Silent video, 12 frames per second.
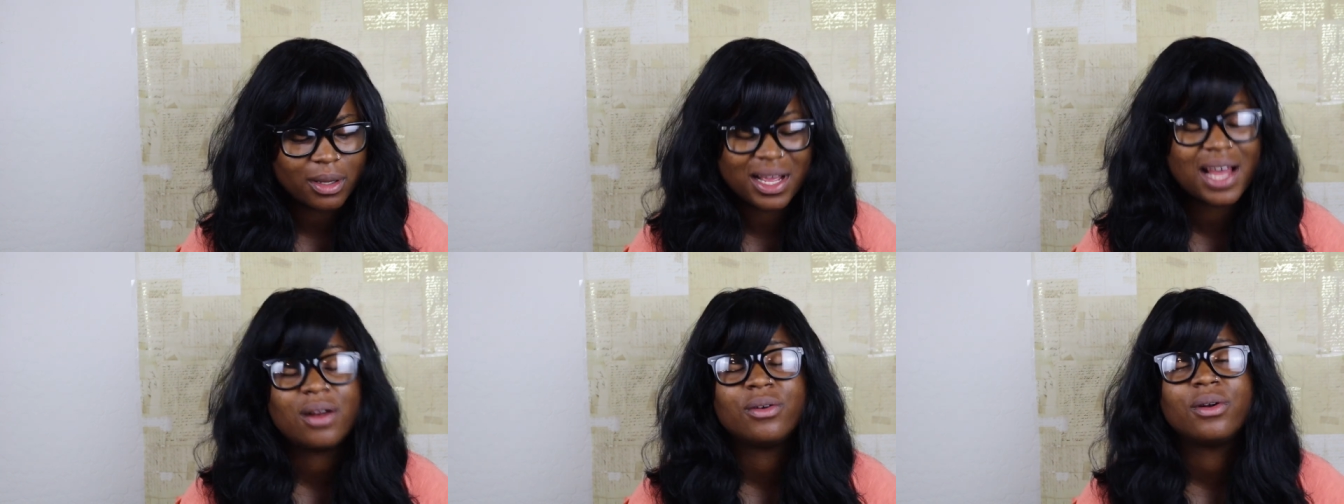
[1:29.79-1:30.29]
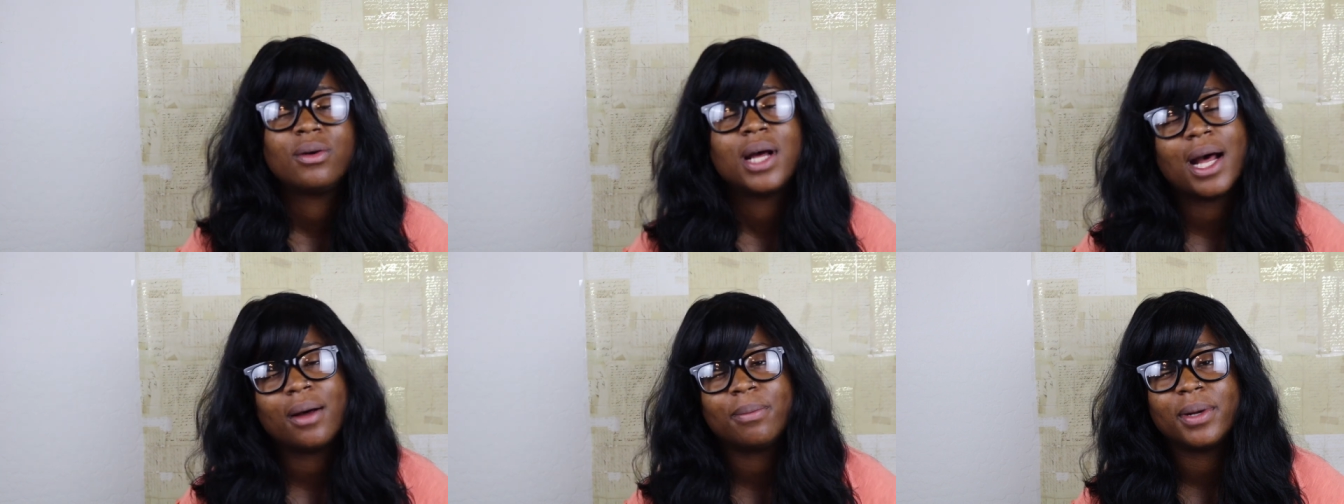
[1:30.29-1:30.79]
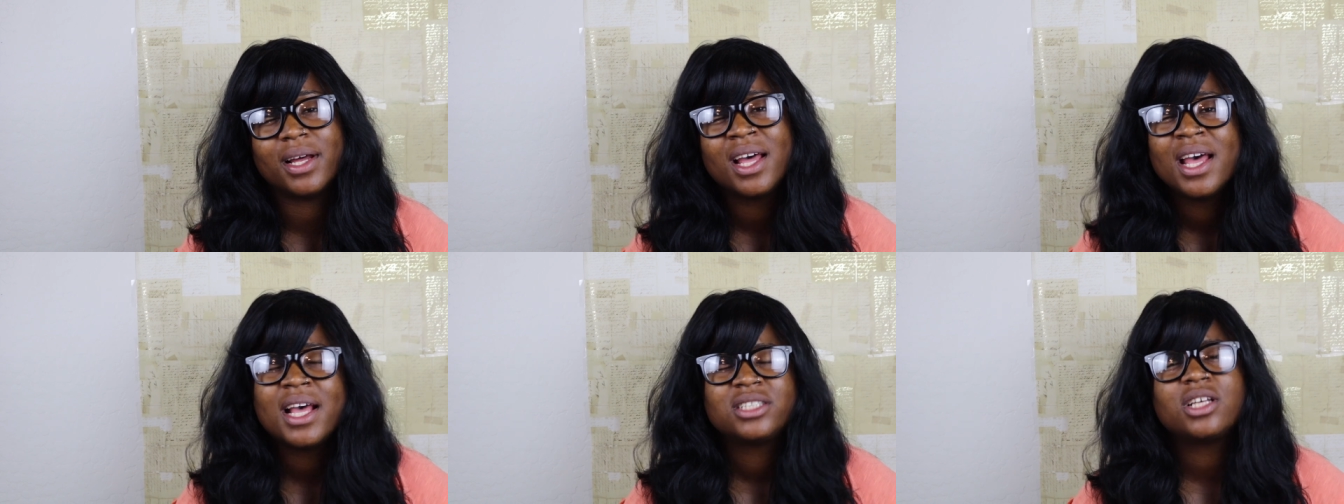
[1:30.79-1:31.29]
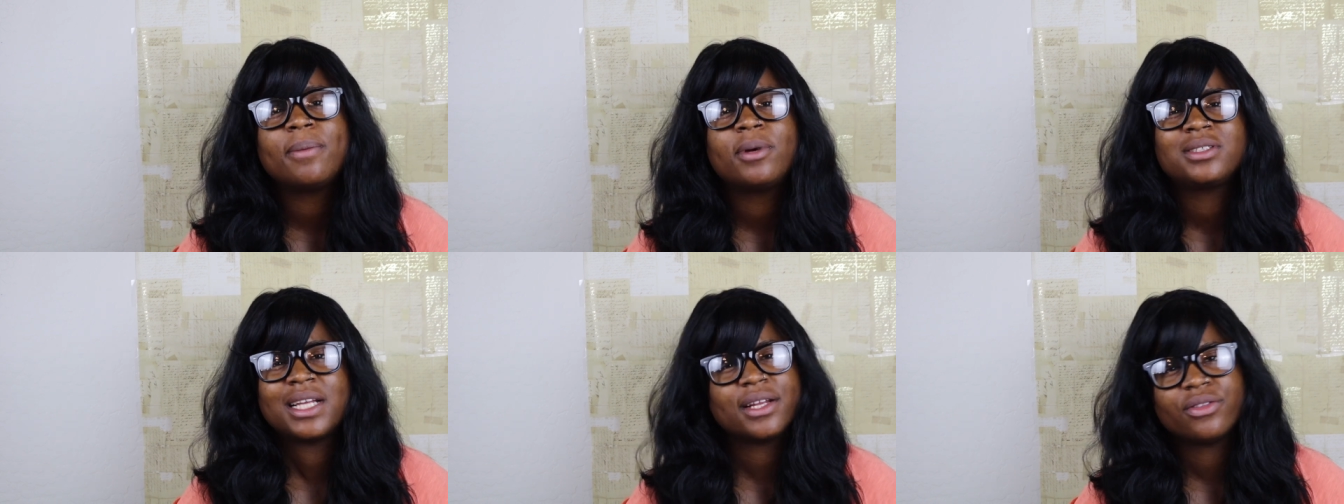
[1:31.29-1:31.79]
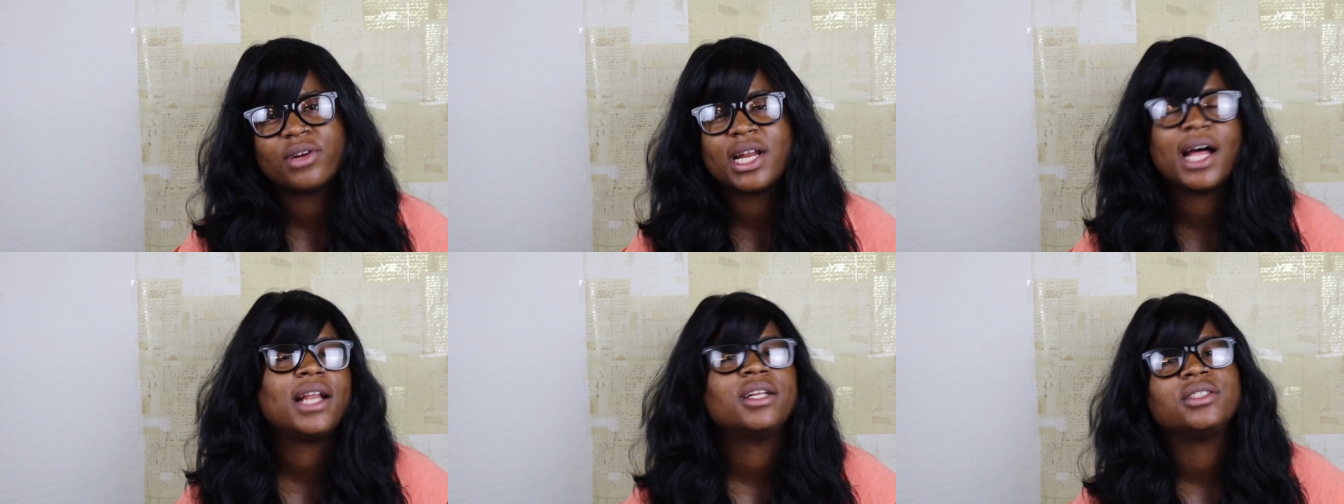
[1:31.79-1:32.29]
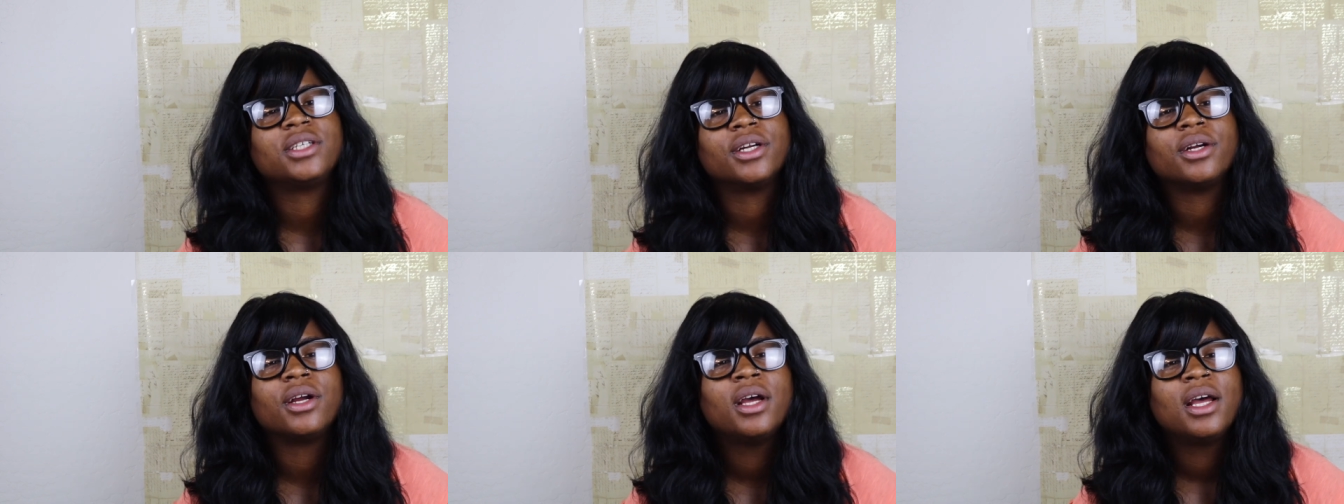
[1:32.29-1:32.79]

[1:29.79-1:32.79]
I don't know how, but it's almost like $3 here.